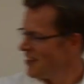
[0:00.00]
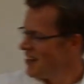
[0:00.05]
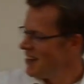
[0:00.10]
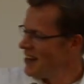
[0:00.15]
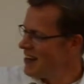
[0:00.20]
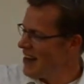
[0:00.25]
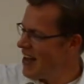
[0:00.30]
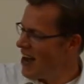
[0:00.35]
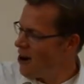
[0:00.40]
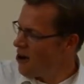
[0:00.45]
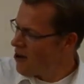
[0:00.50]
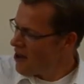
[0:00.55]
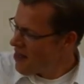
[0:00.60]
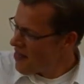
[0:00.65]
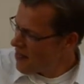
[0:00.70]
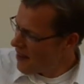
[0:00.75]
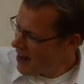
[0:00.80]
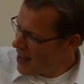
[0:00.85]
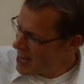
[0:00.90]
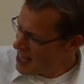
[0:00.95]
Now,
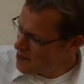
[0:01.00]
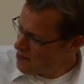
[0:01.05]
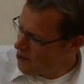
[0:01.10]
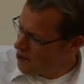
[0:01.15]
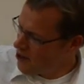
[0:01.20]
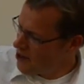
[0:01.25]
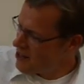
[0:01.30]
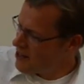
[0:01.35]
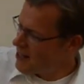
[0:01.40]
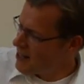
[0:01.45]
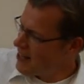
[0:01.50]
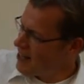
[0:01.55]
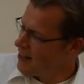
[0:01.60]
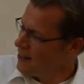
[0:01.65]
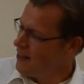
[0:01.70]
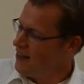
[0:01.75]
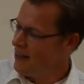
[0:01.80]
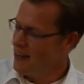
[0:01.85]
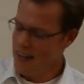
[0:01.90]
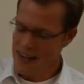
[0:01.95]
the last point
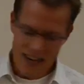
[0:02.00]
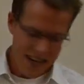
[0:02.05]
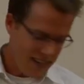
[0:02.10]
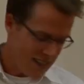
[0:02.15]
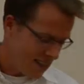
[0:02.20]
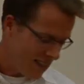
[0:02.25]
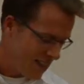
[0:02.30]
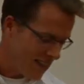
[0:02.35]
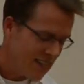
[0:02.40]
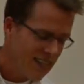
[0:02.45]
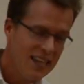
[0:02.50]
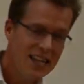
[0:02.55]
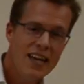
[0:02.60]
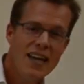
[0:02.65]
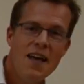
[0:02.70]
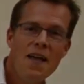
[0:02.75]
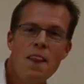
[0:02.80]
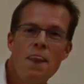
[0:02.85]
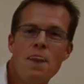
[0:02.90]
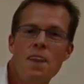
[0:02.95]
here is
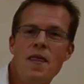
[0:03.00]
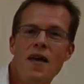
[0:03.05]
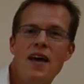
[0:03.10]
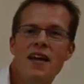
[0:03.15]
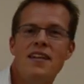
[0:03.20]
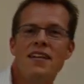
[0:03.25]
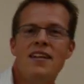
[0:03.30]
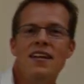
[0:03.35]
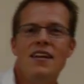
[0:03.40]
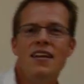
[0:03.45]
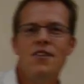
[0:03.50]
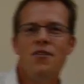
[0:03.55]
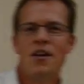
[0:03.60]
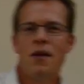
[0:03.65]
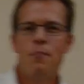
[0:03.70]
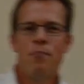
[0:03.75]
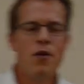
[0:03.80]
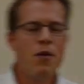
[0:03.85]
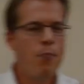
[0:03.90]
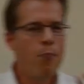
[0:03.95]
that you can
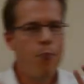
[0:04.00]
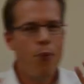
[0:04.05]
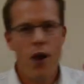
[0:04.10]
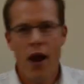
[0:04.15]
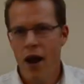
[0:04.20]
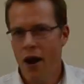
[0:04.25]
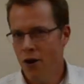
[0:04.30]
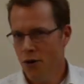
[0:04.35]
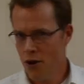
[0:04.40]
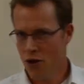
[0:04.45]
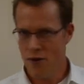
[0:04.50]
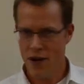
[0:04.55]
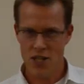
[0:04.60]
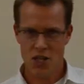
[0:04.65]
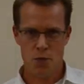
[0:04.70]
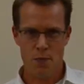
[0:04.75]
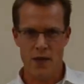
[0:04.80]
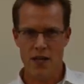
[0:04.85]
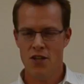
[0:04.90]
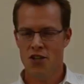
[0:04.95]
prepare a great
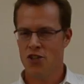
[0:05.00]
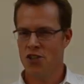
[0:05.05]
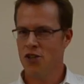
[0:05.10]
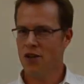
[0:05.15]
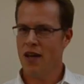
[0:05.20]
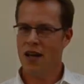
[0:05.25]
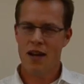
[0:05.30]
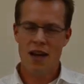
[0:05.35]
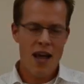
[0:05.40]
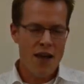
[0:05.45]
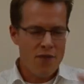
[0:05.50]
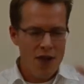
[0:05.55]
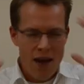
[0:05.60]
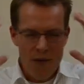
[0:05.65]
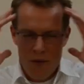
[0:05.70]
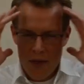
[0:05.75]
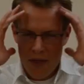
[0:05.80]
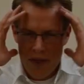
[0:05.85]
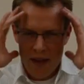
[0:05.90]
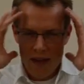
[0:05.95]
speech. You can have
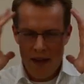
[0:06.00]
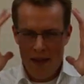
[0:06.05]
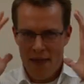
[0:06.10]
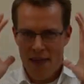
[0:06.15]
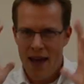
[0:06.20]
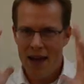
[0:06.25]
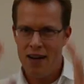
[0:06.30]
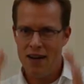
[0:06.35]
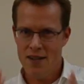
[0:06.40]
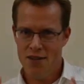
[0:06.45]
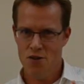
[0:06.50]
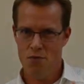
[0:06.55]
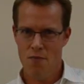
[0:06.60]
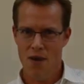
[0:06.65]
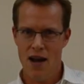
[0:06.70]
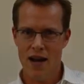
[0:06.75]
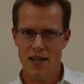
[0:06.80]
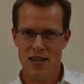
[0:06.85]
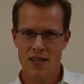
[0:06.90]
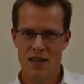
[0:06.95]
everything that in your
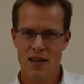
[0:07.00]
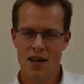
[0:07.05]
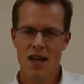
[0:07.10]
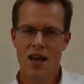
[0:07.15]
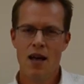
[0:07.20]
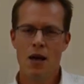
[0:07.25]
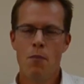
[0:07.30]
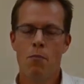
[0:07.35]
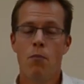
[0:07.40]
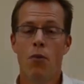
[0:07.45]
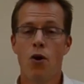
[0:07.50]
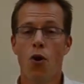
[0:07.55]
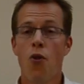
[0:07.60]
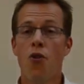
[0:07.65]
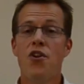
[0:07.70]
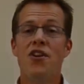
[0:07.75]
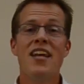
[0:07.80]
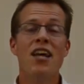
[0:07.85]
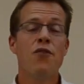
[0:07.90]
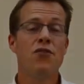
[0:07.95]
mind. But on the
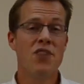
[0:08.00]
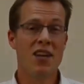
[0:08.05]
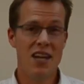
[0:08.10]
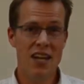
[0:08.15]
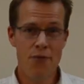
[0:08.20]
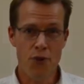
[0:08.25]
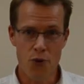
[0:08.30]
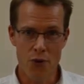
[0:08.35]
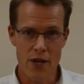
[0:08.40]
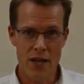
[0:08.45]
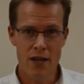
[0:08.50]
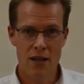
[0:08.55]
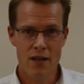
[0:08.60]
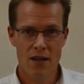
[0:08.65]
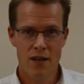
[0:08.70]
day of delivery,